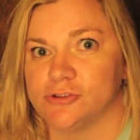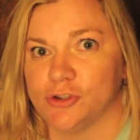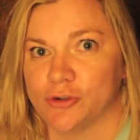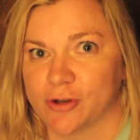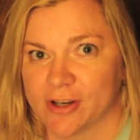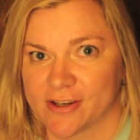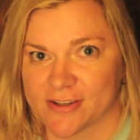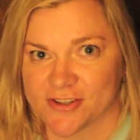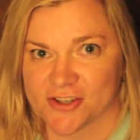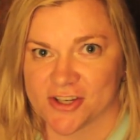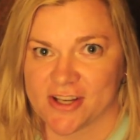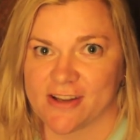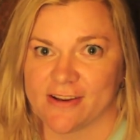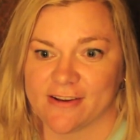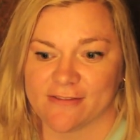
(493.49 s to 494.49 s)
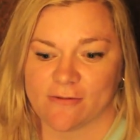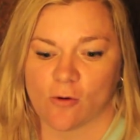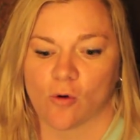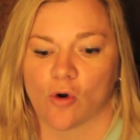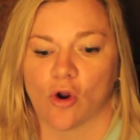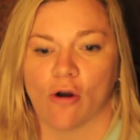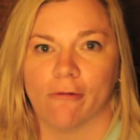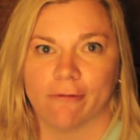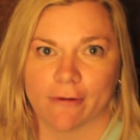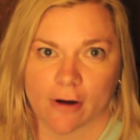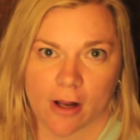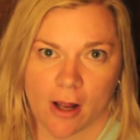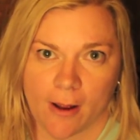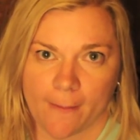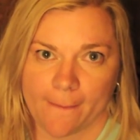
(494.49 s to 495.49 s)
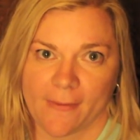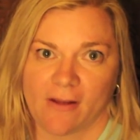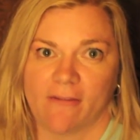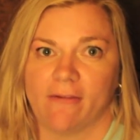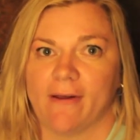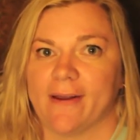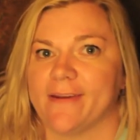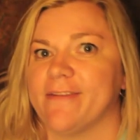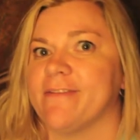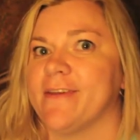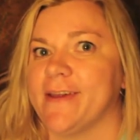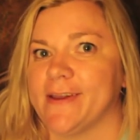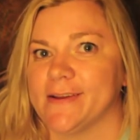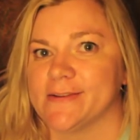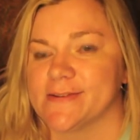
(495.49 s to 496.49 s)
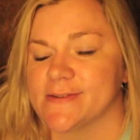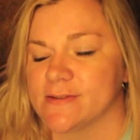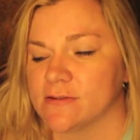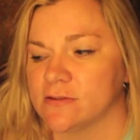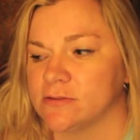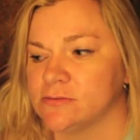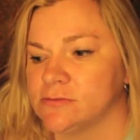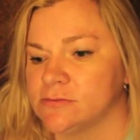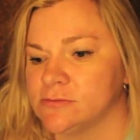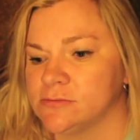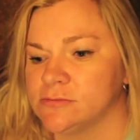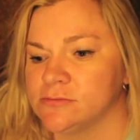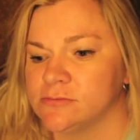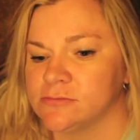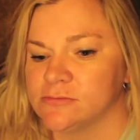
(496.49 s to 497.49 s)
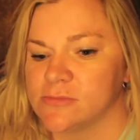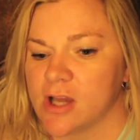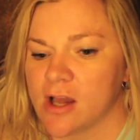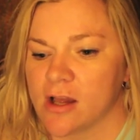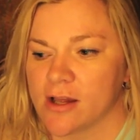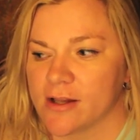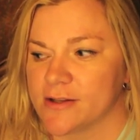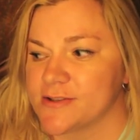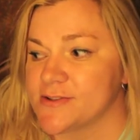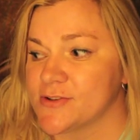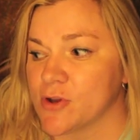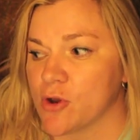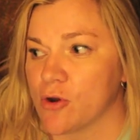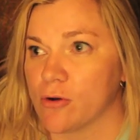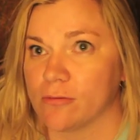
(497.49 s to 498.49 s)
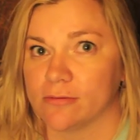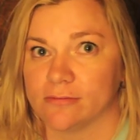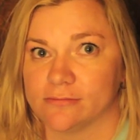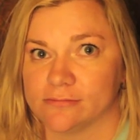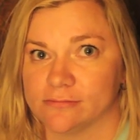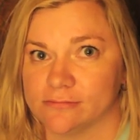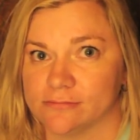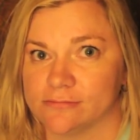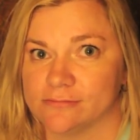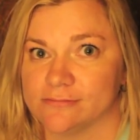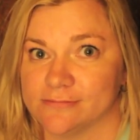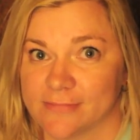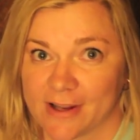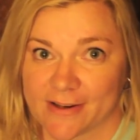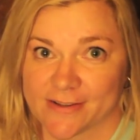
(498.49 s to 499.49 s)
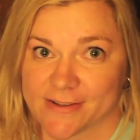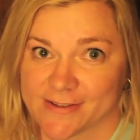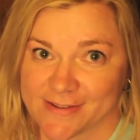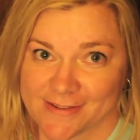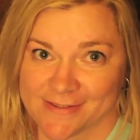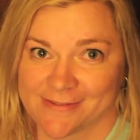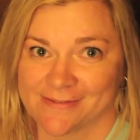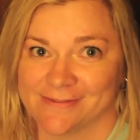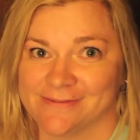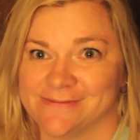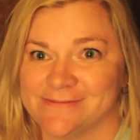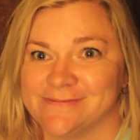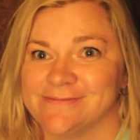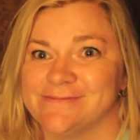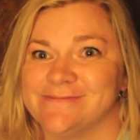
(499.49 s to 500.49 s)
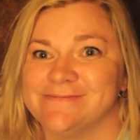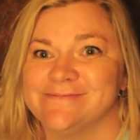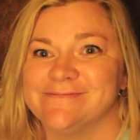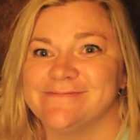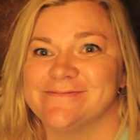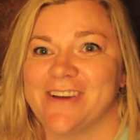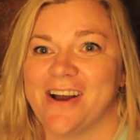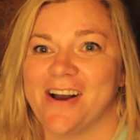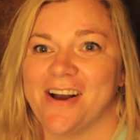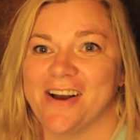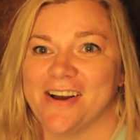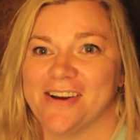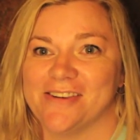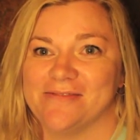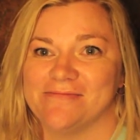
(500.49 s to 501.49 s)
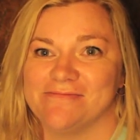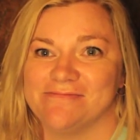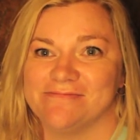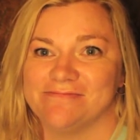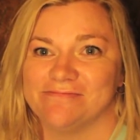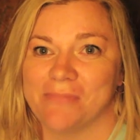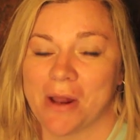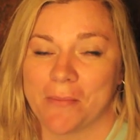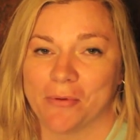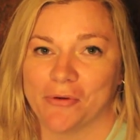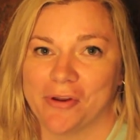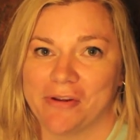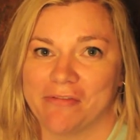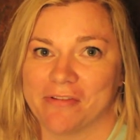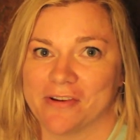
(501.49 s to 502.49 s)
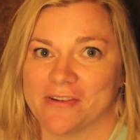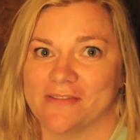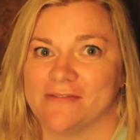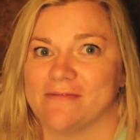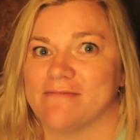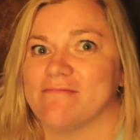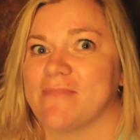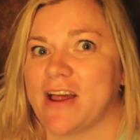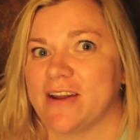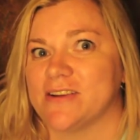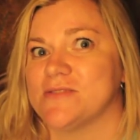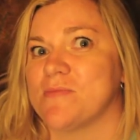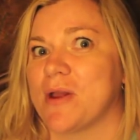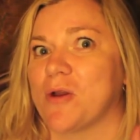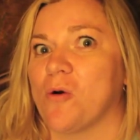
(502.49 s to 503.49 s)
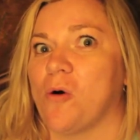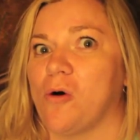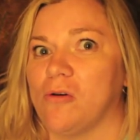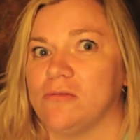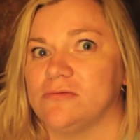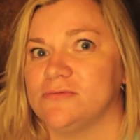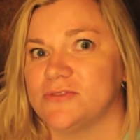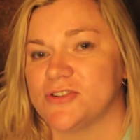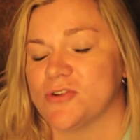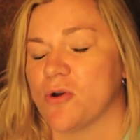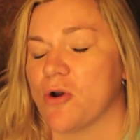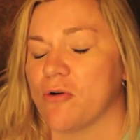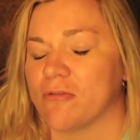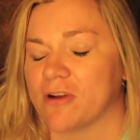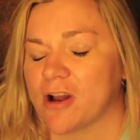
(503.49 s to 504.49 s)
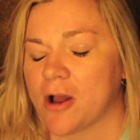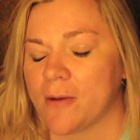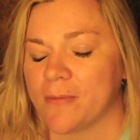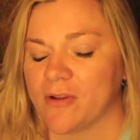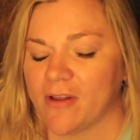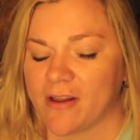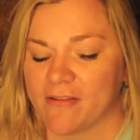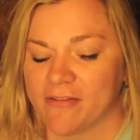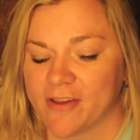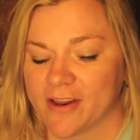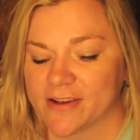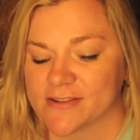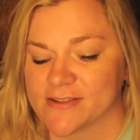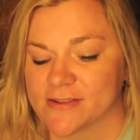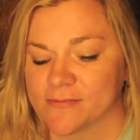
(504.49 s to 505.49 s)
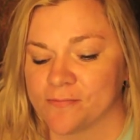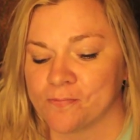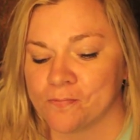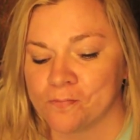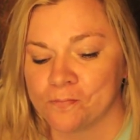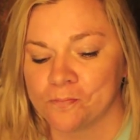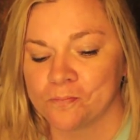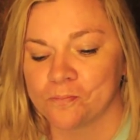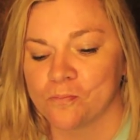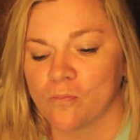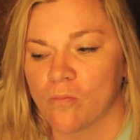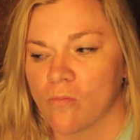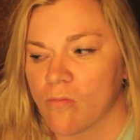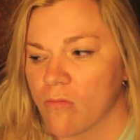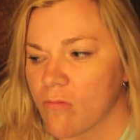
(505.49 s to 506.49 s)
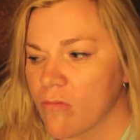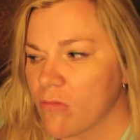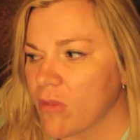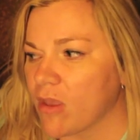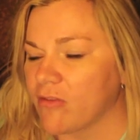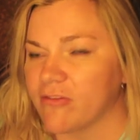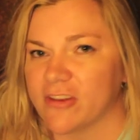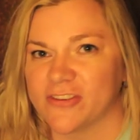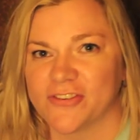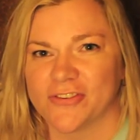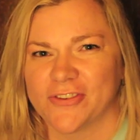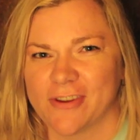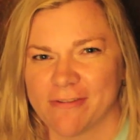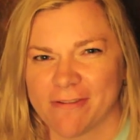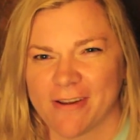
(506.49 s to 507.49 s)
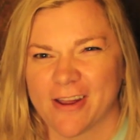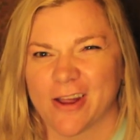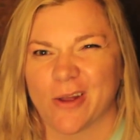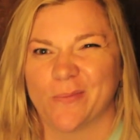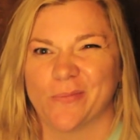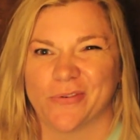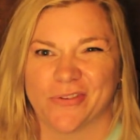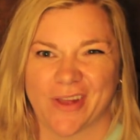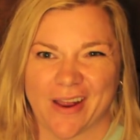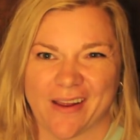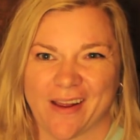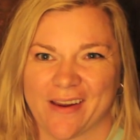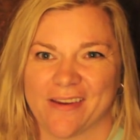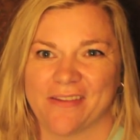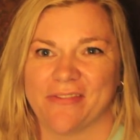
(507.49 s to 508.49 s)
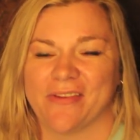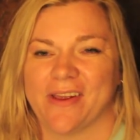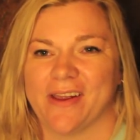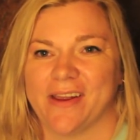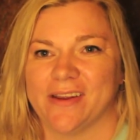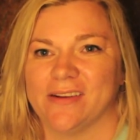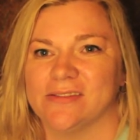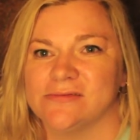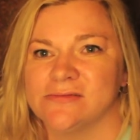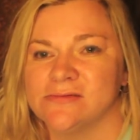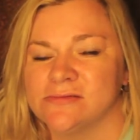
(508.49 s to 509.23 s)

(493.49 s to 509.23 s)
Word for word: you can achieve or overcome a lot of things. So that is my belief, and that is my goal, to overcome a lot of things. And the stiff hips, that kind of thing,